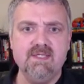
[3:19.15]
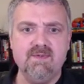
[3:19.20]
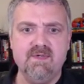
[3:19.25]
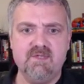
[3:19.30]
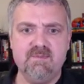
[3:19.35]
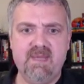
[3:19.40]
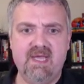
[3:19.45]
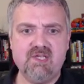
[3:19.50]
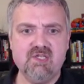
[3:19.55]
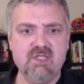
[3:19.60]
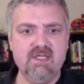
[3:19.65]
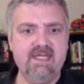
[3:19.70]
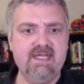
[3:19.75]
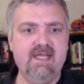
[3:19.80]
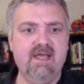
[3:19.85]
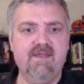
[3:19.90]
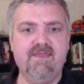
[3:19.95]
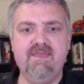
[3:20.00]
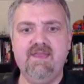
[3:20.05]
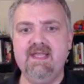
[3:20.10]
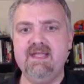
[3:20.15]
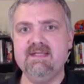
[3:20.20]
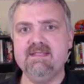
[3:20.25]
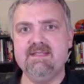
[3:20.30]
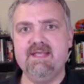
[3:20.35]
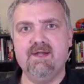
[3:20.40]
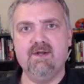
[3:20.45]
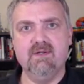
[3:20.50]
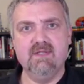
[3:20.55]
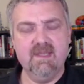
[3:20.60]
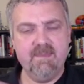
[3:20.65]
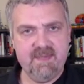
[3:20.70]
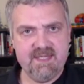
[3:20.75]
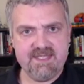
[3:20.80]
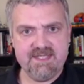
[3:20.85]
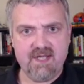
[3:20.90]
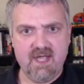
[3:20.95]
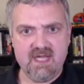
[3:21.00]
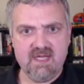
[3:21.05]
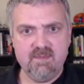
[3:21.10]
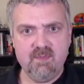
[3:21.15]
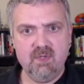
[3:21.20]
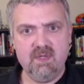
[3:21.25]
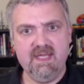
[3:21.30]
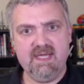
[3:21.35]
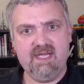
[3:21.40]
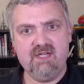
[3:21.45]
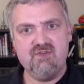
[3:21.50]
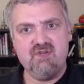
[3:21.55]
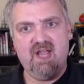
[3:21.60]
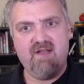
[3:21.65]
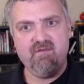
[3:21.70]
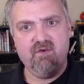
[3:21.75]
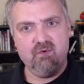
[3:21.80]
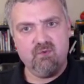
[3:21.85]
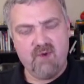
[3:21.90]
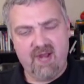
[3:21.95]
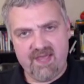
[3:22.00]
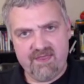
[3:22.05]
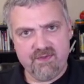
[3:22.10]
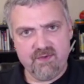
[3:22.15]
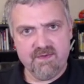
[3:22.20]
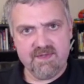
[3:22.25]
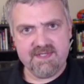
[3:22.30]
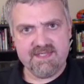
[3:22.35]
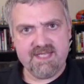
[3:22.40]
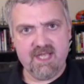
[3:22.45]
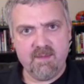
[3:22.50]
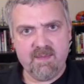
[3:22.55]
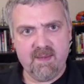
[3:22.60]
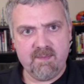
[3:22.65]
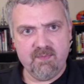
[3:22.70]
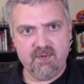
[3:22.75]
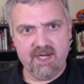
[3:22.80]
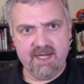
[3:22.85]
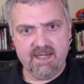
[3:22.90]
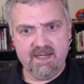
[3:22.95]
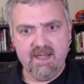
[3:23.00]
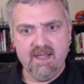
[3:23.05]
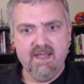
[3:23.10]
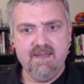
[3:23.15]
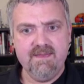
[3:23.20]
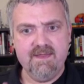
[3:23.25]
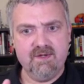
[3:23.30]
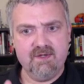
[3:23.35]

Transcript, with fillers: So especially things that are lipid soluble and can travel right through the cell membrane,